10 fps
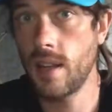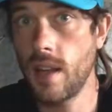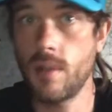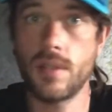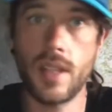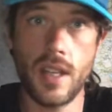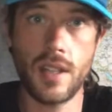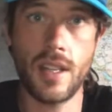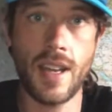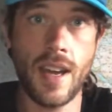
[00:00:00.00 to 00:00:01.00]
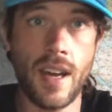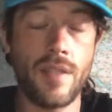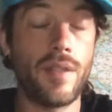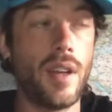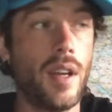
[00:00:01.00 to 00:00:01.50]
I was teaching
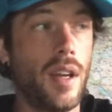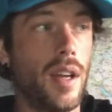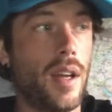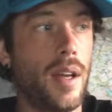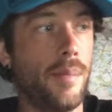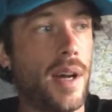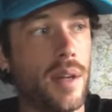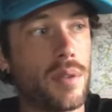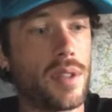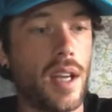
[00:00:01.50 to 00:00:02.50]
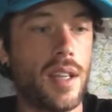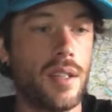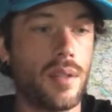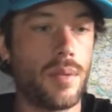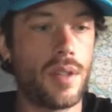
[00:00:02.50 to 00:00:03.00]
nav, Mark was getting
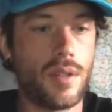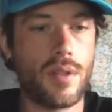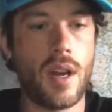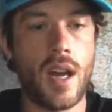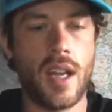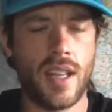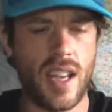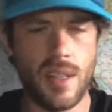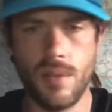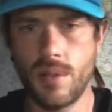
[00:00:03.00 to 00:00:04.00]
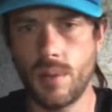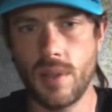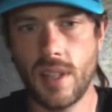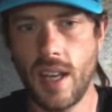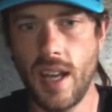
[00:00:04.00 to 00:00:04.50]
into his stride, getting used to
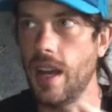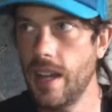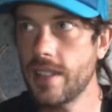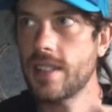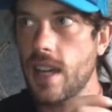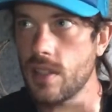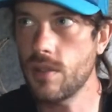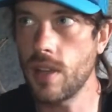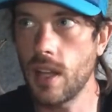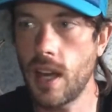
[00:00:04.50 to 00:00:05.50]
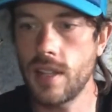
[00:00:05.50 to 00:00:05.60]
his kit. I started to realise